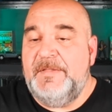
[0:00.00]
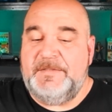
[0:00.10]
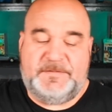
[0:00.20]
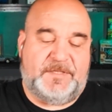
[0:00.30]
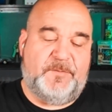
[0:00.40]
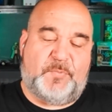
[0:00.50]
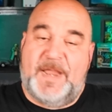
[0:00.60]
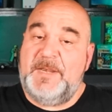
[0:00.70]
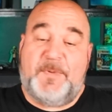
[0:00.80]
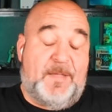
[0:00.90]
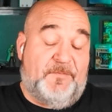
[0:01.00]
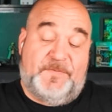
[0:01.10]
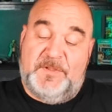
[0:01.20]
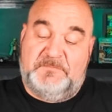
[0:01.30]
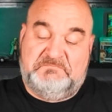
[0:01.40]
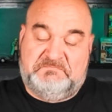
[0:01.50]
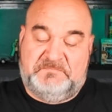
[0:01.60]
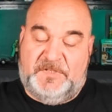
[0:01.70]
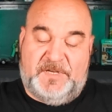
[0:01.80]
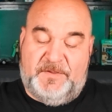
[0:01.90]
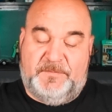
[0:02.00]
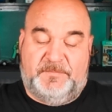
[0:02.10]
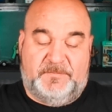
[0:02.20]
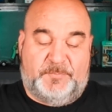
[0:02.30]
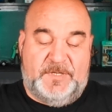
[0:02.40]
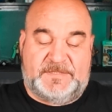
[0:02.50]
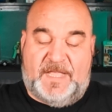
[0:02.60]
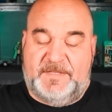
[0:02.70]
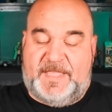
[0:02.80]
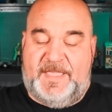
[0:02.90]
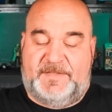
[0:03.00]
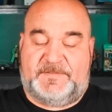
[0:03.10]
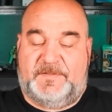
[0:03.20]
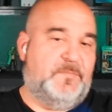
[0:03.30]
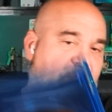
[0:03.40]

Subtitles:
So Brian De Palma film, pretty solid cast.